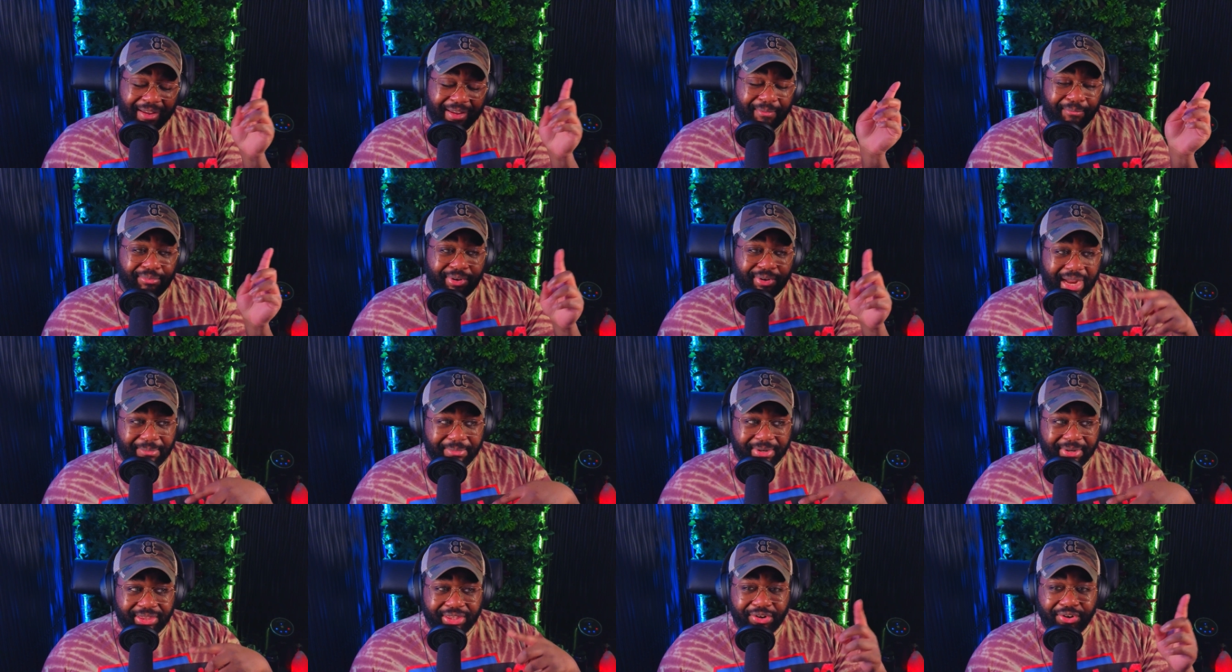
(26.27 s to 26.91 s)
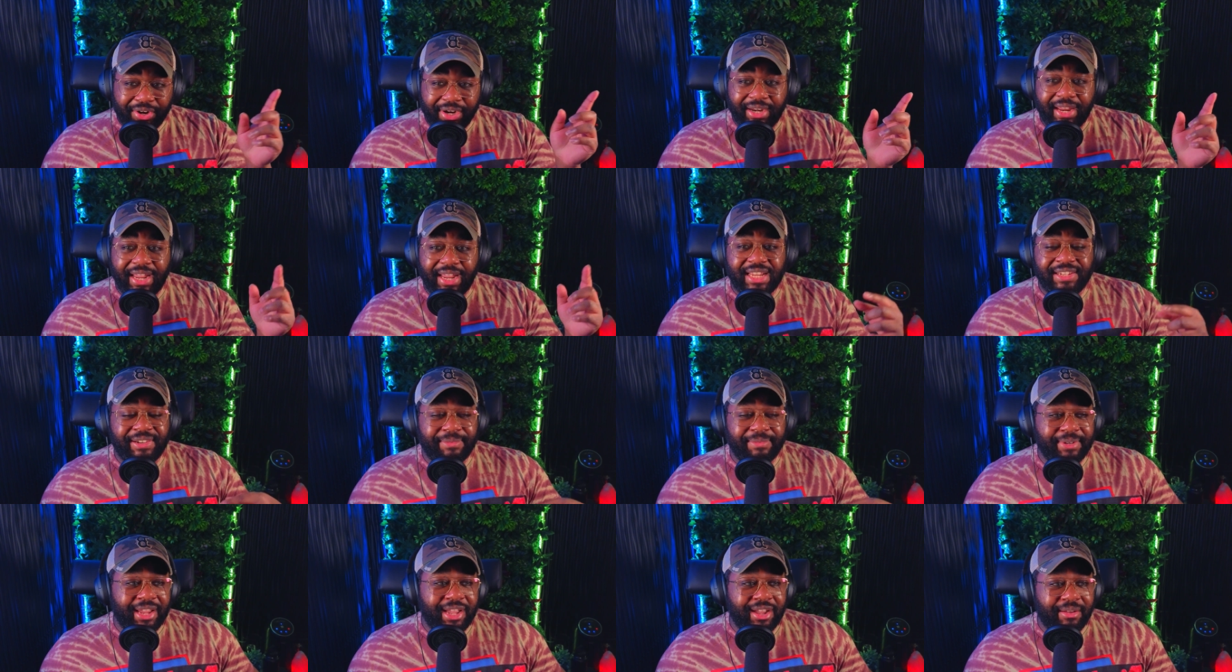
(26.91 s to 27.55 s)
probably 30 days
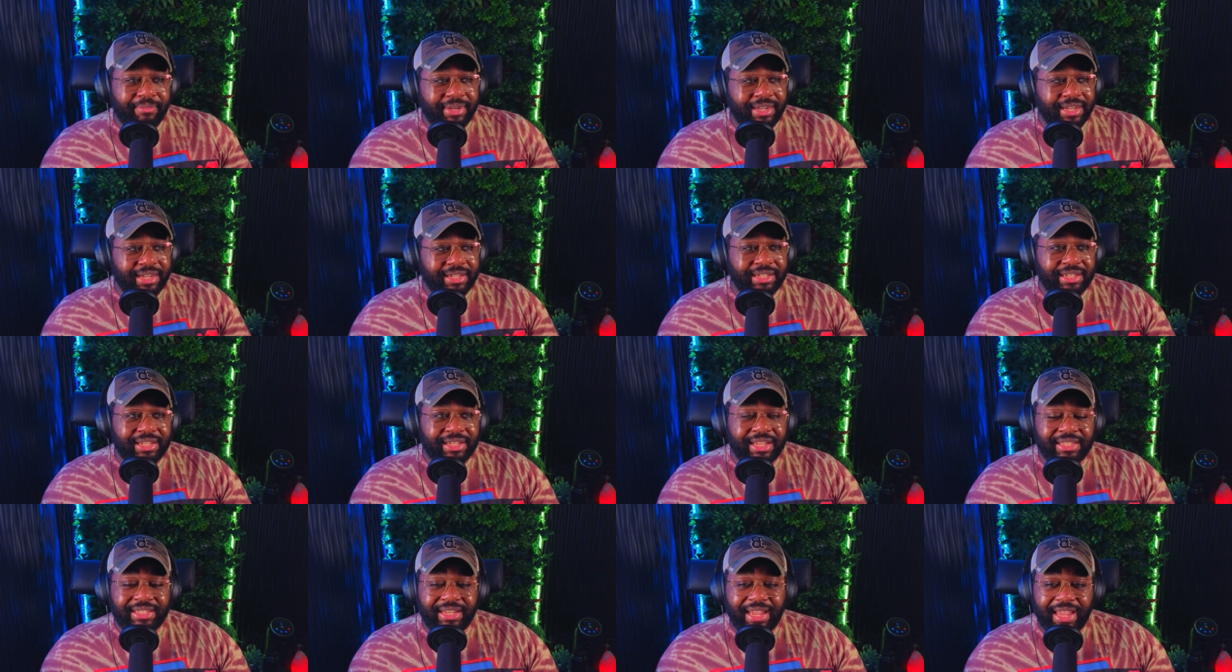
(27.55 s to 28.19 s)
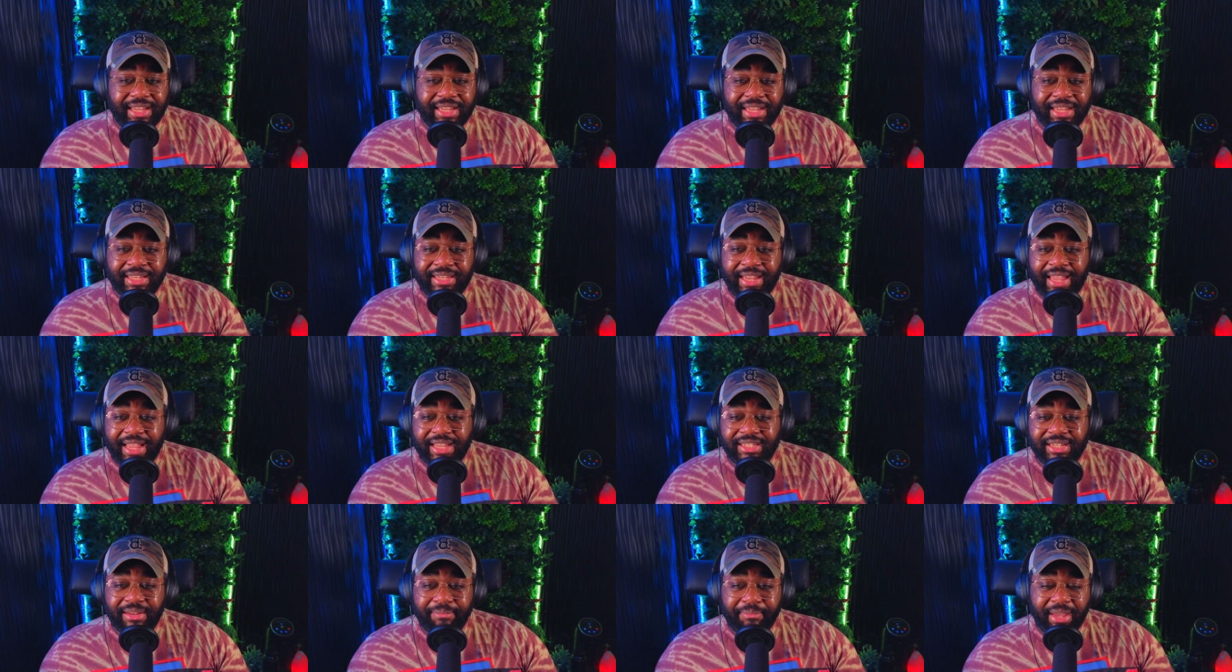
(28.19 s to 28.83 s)
from now because it, it it
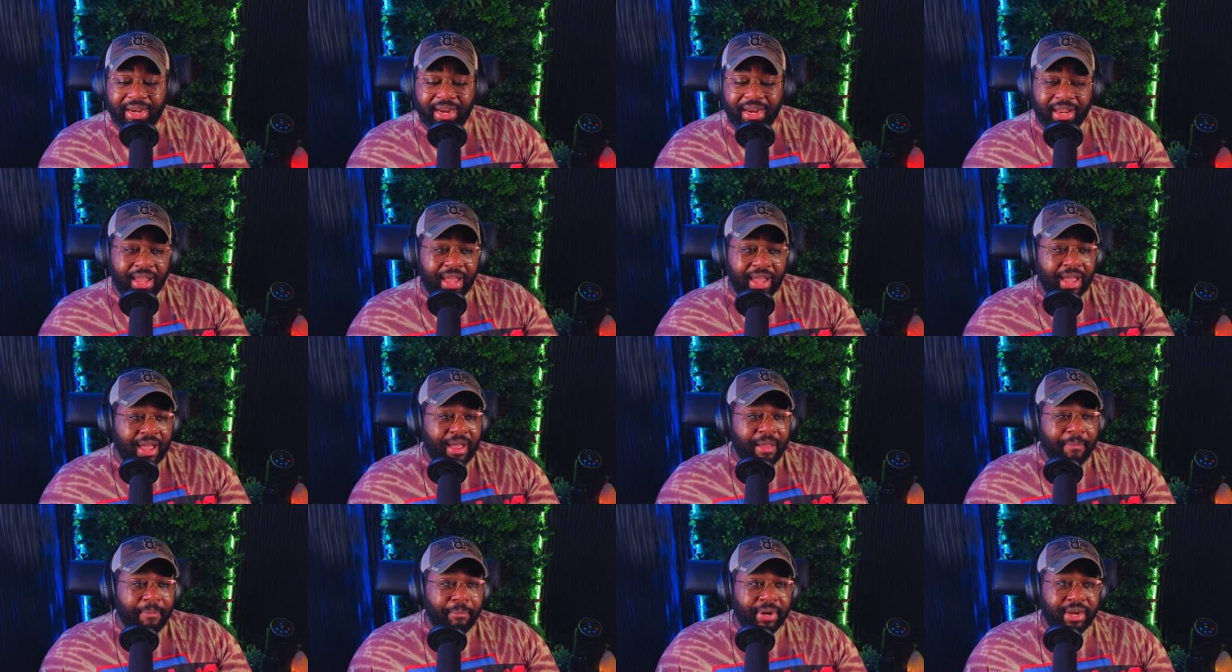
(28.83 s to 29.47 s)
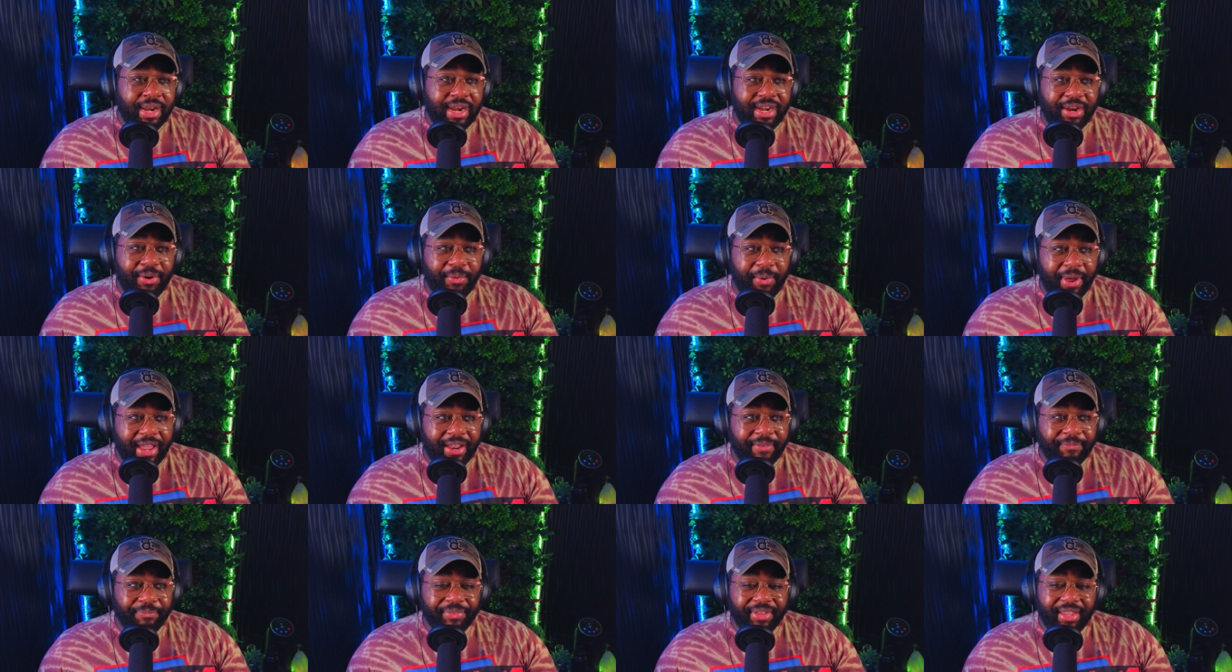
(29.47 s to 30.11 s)
takes a minute. But
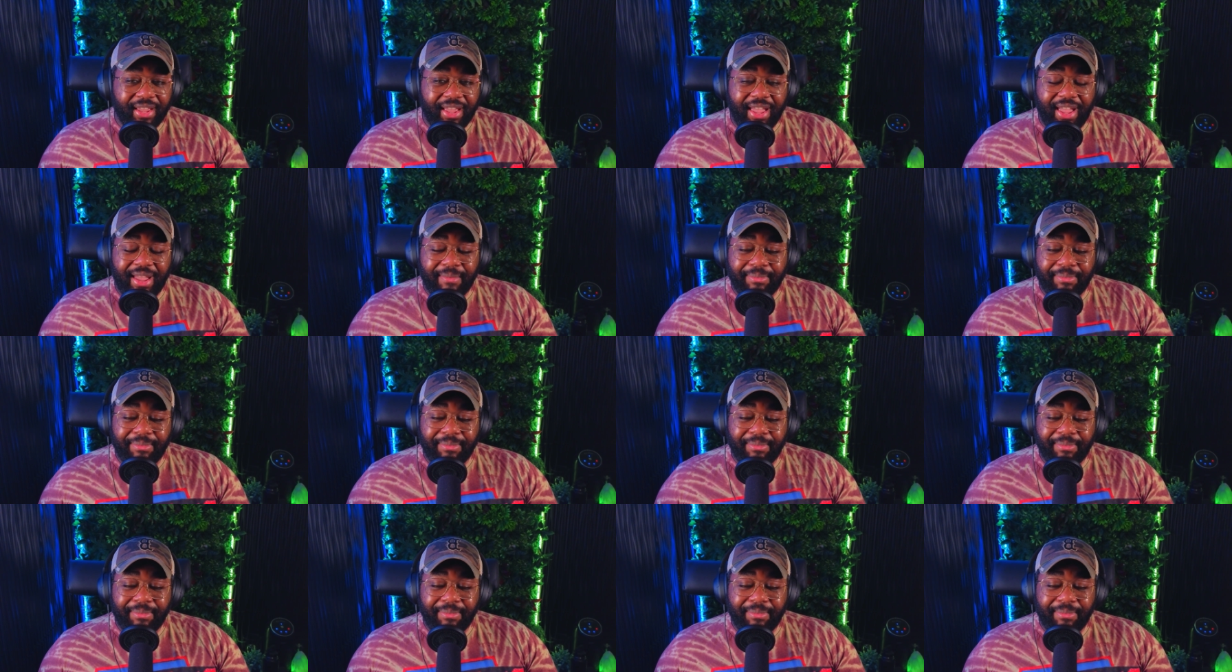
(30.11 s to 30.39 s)
anyway, uh,